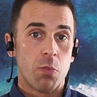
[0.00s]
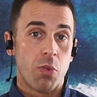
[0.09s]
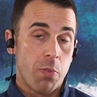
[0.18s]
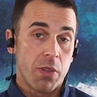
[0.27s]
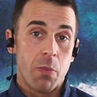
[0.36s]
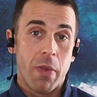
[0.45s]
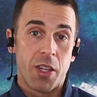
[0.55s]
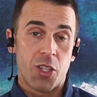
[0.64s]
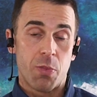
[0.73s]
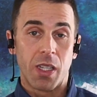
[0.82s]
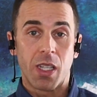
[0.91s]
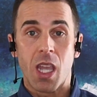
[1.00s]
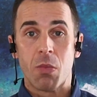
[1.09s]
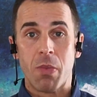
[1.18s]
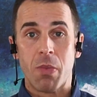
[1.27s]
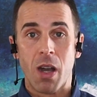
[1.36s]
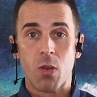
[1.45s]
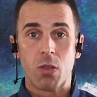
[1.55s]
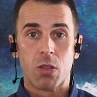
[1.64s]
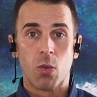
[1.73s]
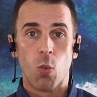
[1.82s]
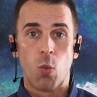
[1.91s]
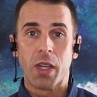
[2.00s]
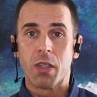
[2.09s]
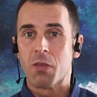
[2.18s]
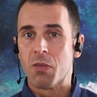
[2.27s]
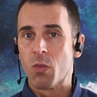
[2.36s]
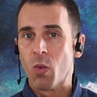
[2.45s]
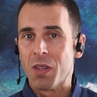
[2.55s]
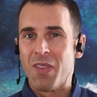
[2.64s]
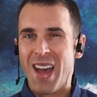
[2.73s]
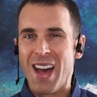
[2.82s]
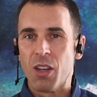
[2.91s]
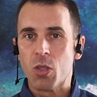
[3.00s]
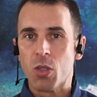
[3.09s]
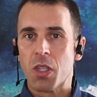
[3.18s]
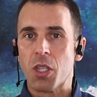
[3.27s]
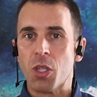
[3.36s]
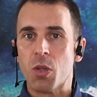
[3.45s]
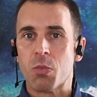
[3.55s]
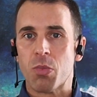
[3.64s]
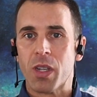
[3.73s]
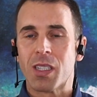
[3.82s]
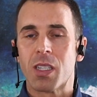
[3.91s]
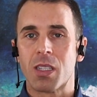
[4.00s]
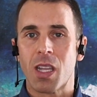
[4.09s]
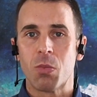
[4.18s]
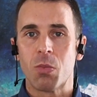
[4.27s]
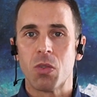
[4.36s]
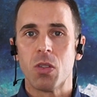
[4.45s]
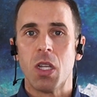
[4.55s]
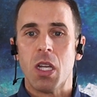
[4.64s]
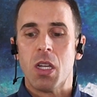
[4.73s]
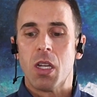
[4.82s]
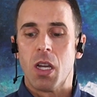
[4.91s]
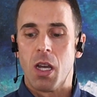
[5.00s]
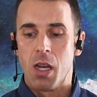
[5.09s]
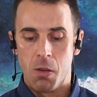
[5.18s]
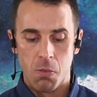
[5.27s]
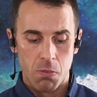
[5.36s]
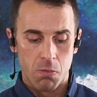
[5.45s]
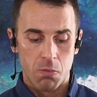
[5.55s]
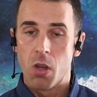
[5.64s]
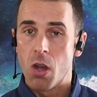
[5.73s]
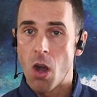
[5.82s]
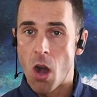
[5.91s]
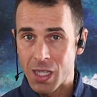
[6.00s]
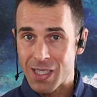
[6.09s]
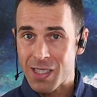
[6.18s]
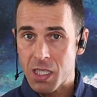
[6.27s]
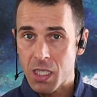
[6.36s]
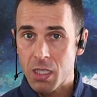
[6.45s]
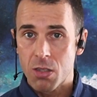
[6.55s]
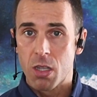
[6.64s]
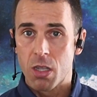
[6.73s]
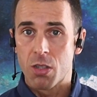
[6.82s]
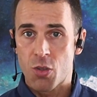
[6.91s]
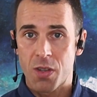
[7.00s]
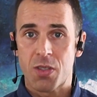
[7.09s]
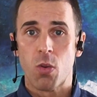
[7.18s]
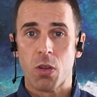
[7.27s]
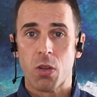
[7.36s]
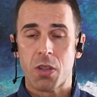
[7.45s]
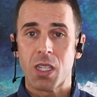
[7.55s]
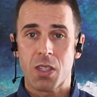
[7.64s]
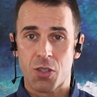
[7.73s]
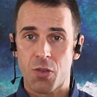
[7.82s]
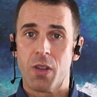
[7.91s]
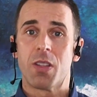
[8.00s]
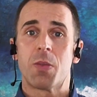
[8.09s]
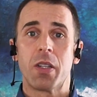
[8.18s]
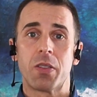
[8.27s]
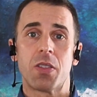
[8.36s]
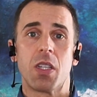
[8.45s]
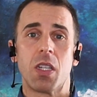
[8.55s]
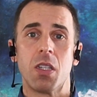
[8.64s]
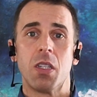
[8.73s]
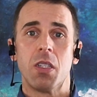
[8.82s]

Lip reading: property management came about, what value that you can bring to the table, honesty, trustworthiness, and transparency.